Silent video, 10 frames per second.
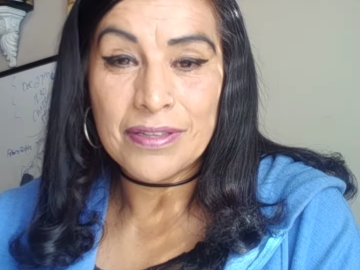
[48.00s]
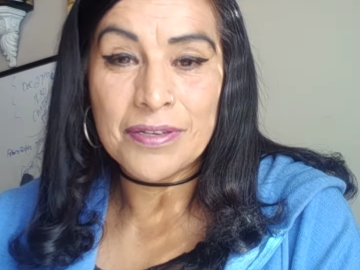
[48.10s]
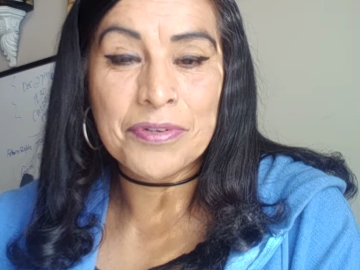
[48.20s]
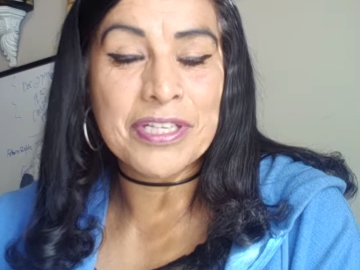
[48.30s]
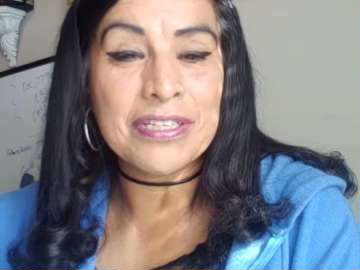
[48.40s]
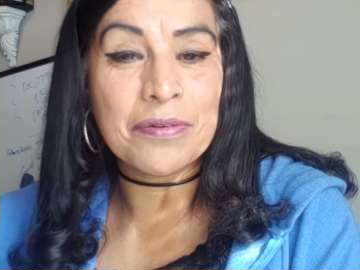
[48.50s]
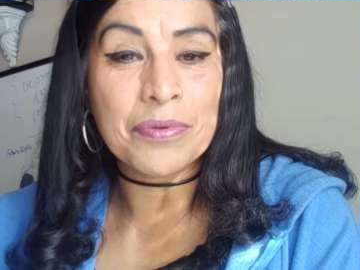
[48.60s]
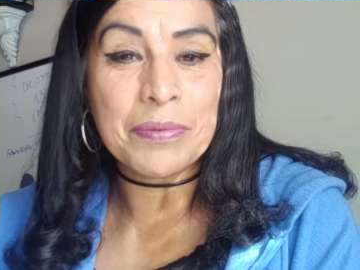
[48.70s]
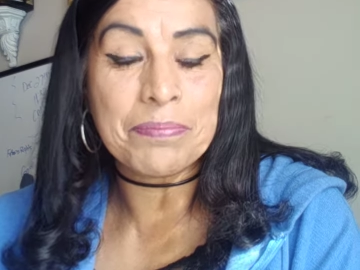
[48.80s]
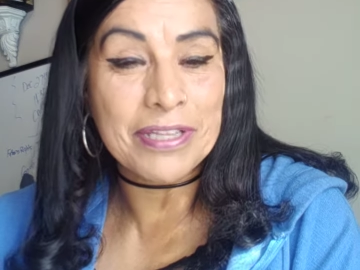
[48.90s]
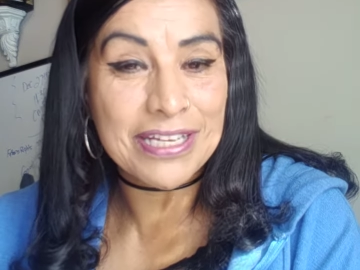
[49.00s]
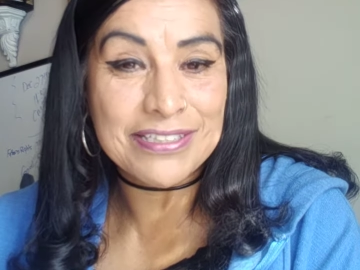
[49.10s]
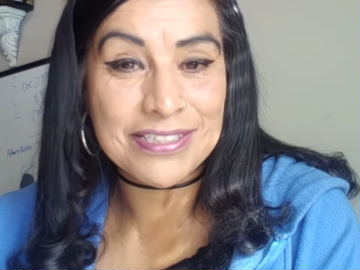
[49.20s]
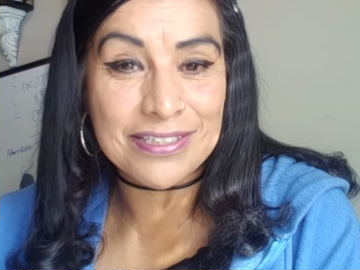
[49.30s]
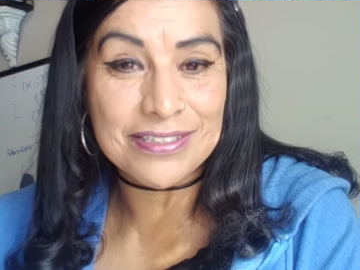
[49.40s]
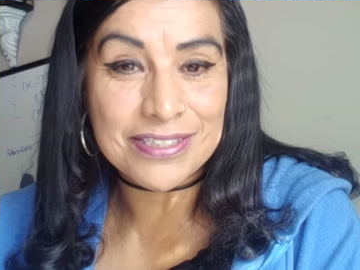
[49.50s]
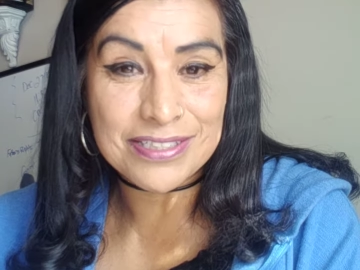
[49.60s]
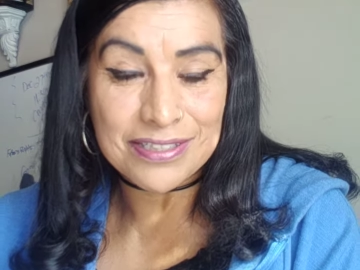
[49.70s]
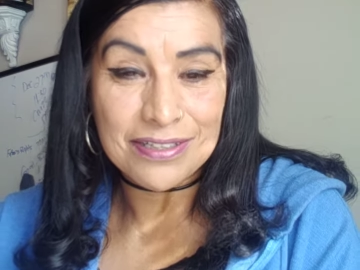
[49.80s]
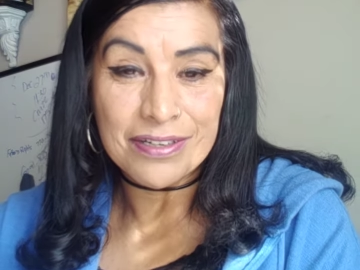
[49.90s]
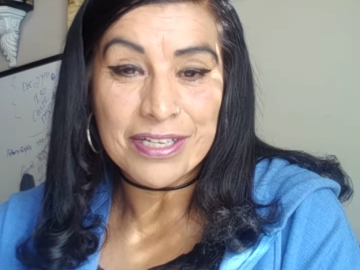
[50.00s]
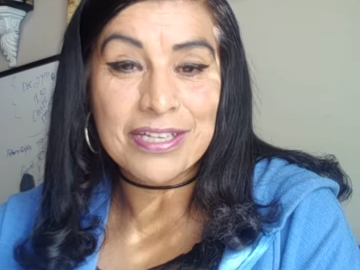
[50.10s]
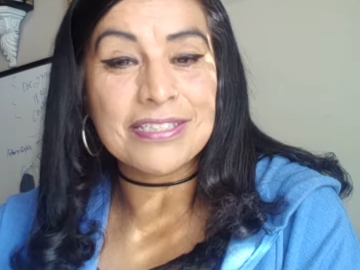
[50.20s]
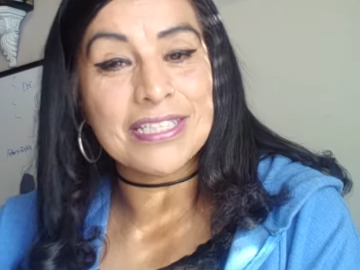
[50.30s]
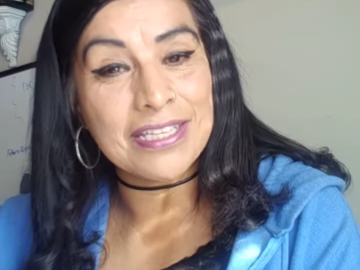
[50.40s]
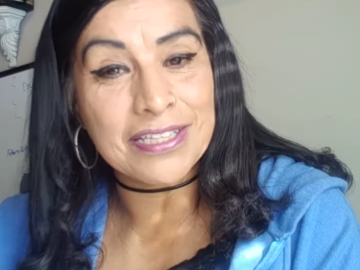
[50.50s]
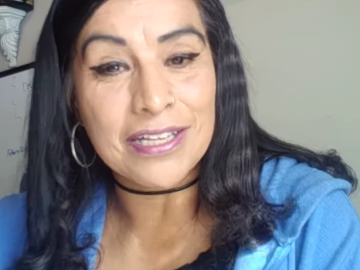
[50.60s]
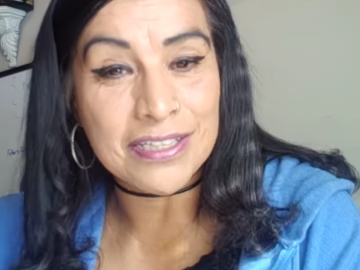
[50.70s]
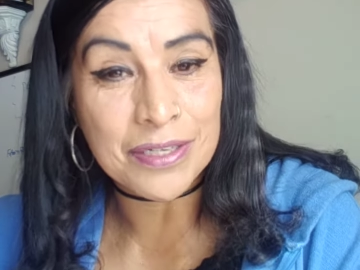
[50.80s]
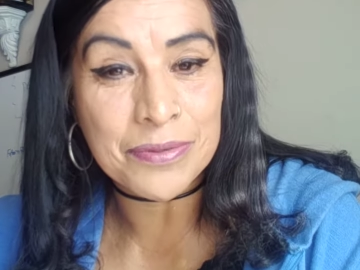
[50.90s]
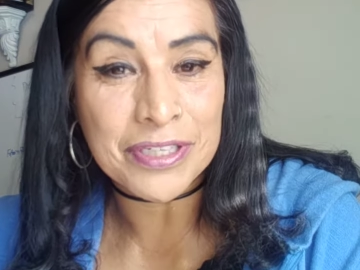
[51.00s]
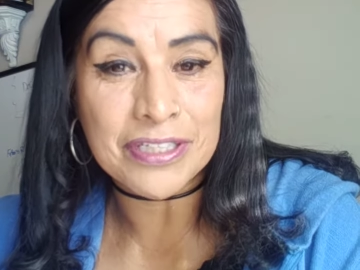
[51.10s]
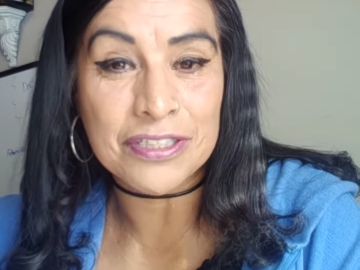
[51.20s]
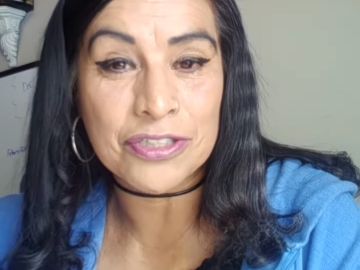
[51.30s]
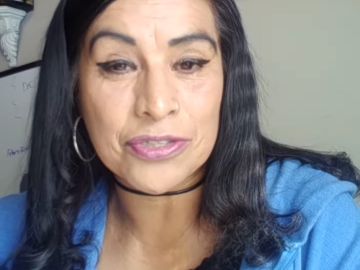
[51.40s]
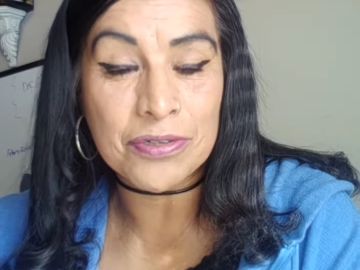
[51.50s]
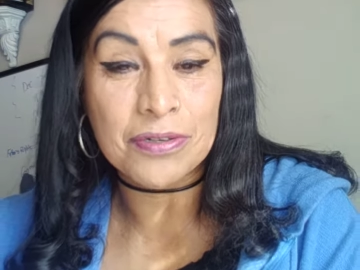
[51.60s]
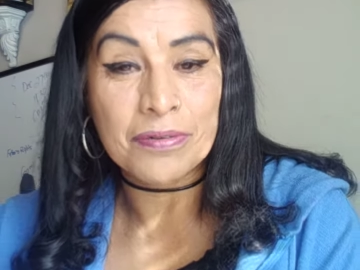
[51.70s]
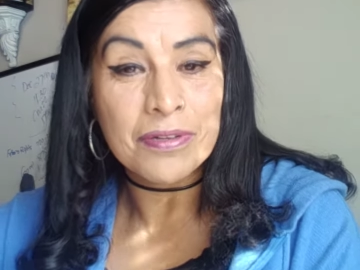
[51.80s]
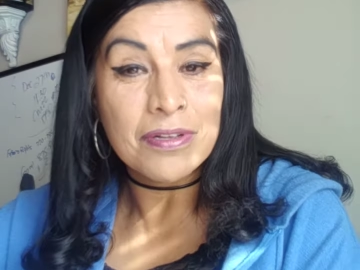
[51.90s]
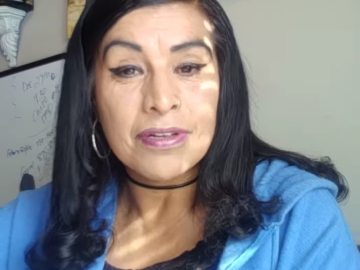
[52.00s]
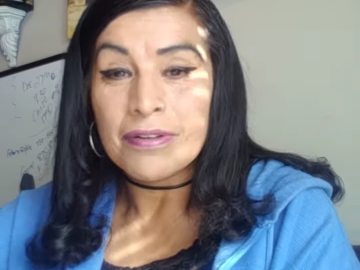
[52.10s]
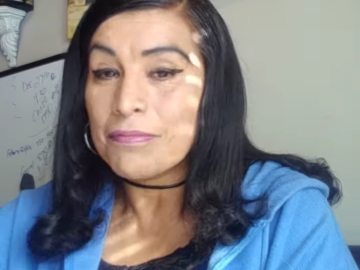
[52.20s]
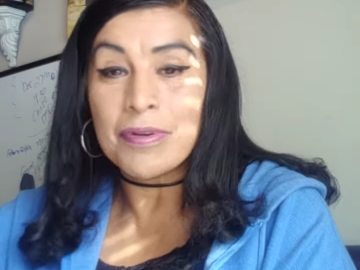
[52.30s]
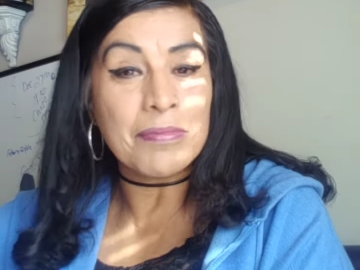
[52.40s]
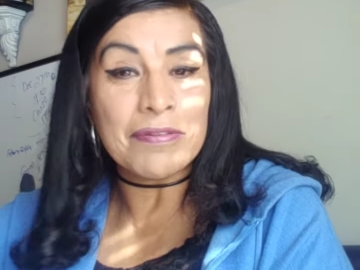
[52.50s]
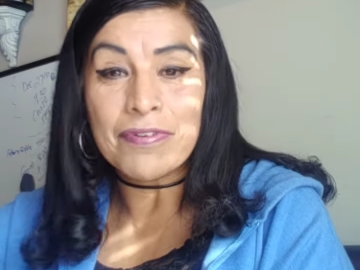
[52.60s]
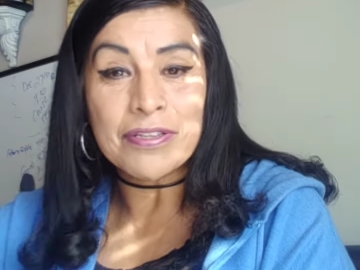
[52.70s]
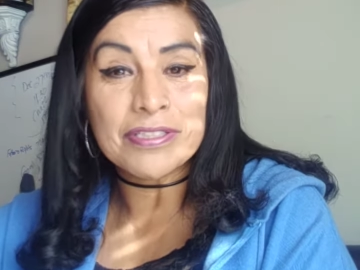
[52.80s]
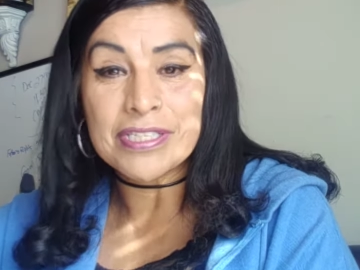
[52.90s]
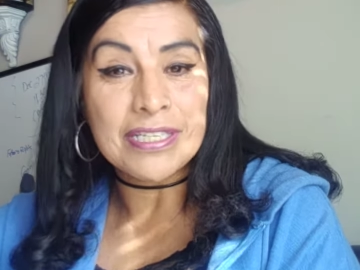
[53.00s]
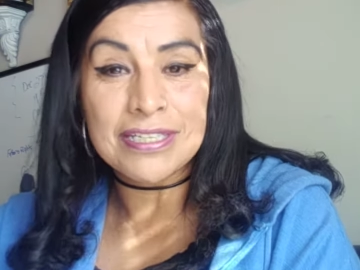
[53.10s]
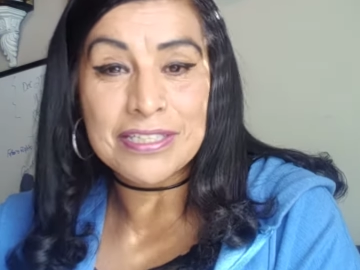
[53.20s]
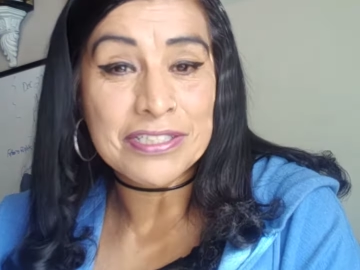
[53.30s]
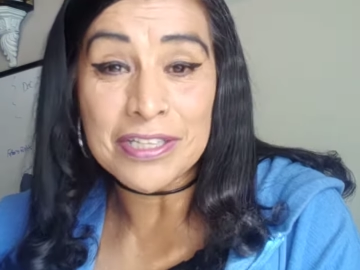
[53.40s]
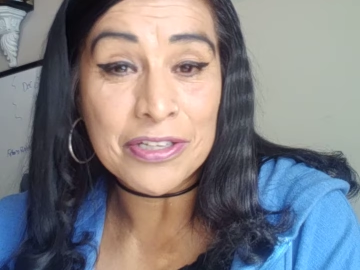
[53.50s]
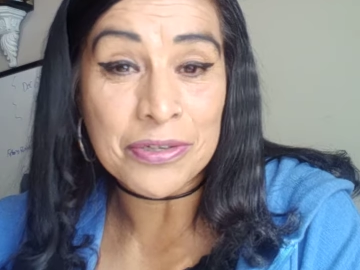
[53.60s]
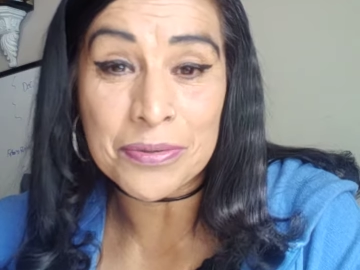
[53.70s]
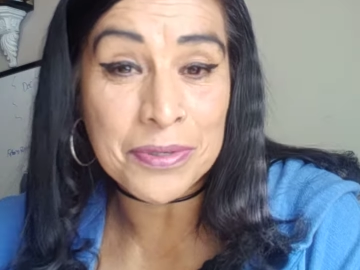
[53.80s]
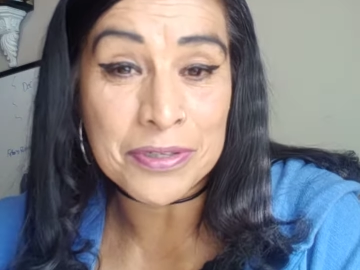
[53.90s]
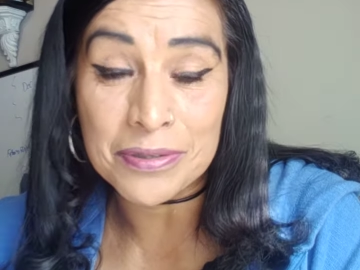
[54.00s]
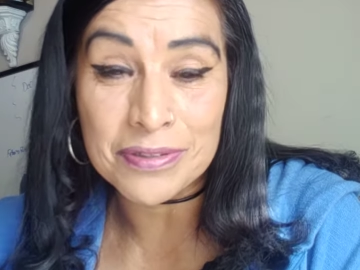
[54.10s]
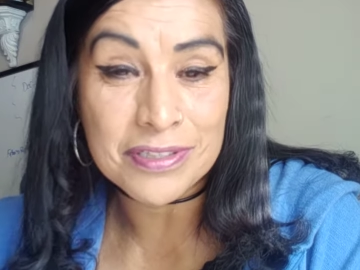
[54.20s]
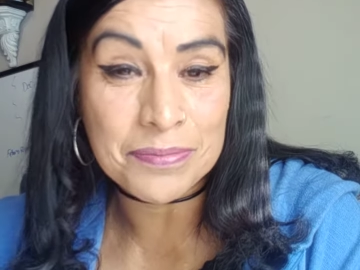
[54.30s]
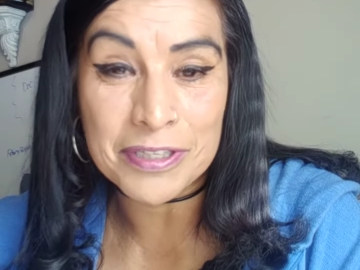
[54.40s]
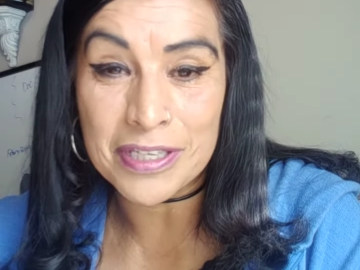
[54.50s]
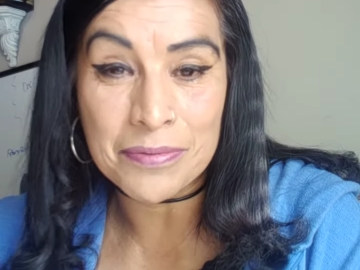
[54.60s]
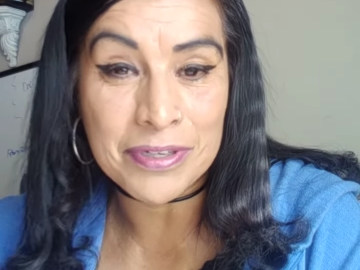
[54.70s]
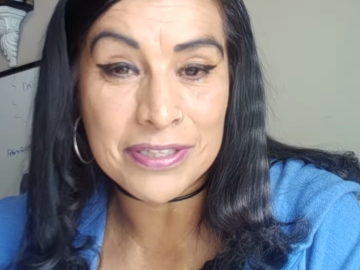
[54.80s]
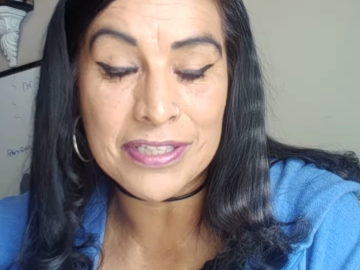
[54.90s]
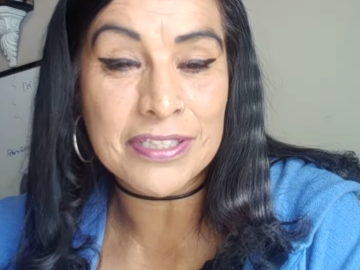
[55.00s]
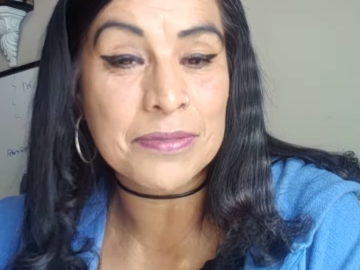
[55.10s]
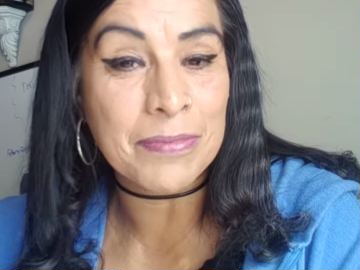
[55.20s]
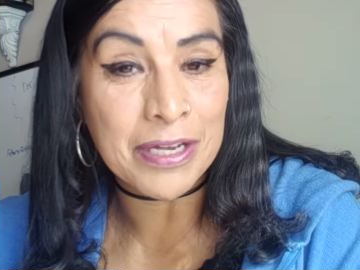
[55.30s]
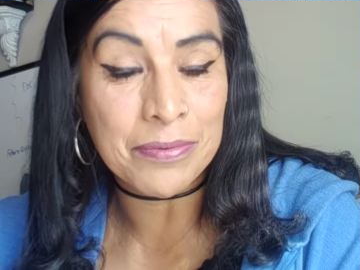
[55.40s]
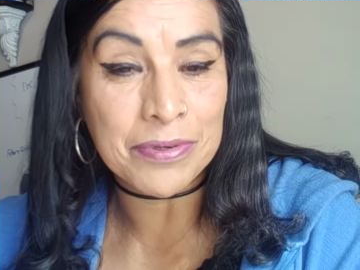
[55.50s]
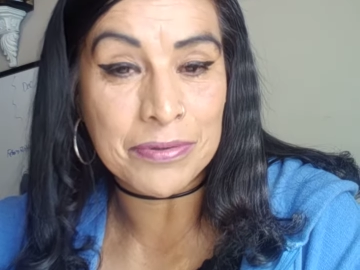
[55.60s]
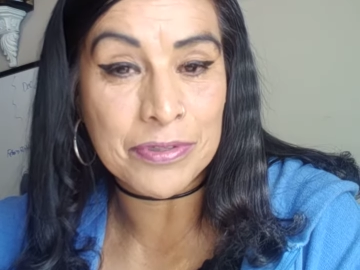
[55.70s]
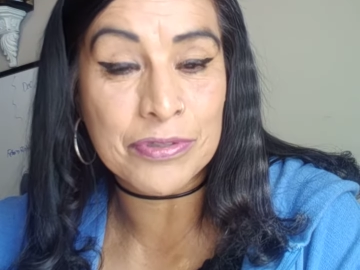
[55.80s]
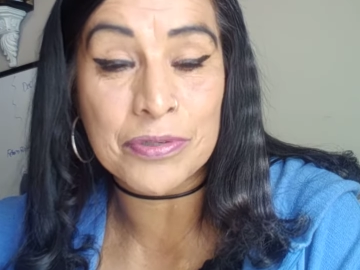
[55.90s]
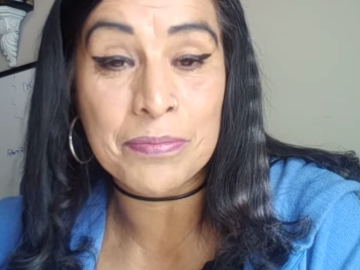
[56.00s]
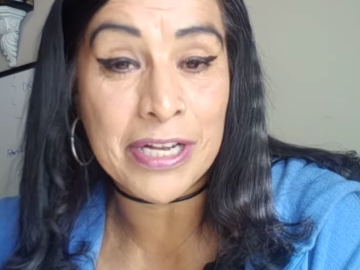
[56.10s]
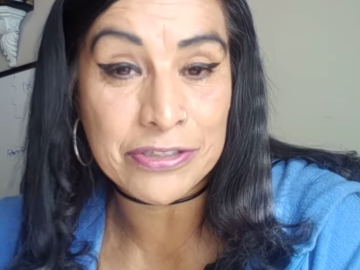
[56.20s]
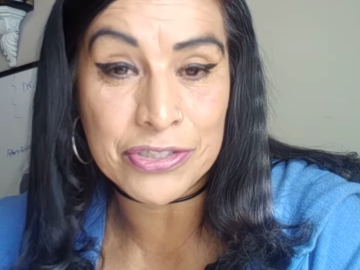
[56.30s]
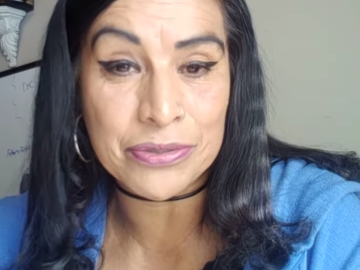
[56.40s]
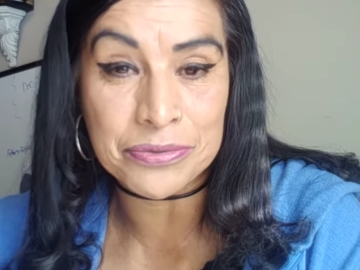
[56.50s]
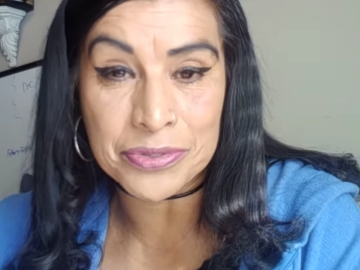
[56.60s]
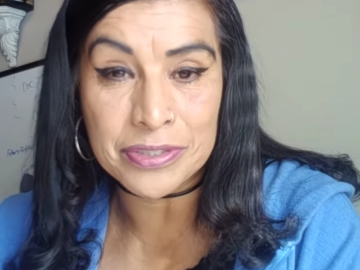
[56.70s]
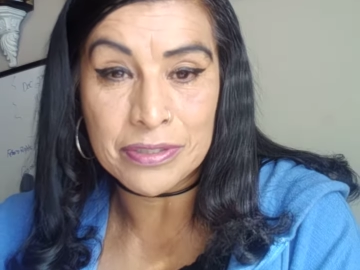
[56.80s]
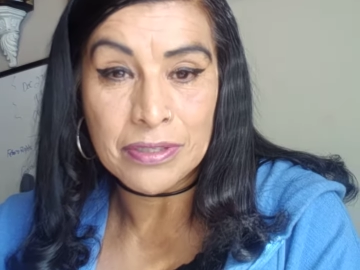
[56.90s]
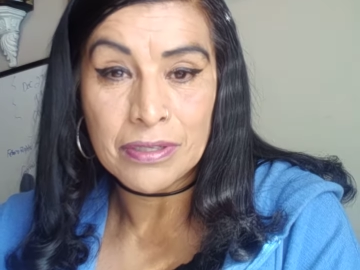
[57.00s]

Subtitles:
They were going to replace us because they thought they were in control. But my father said, it is not your world to begin with. It is my world. And those are my children.